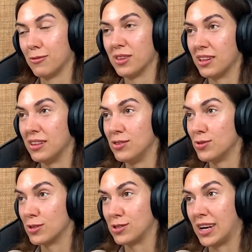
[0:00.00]
with the
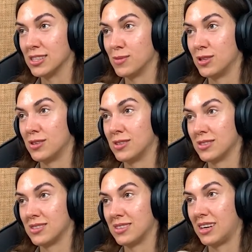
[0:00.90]

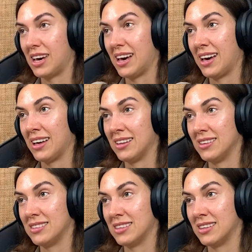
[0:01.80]
neurotransmitters
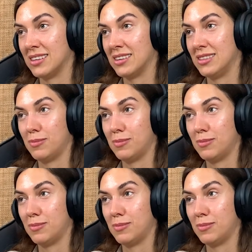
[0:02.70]
and uh,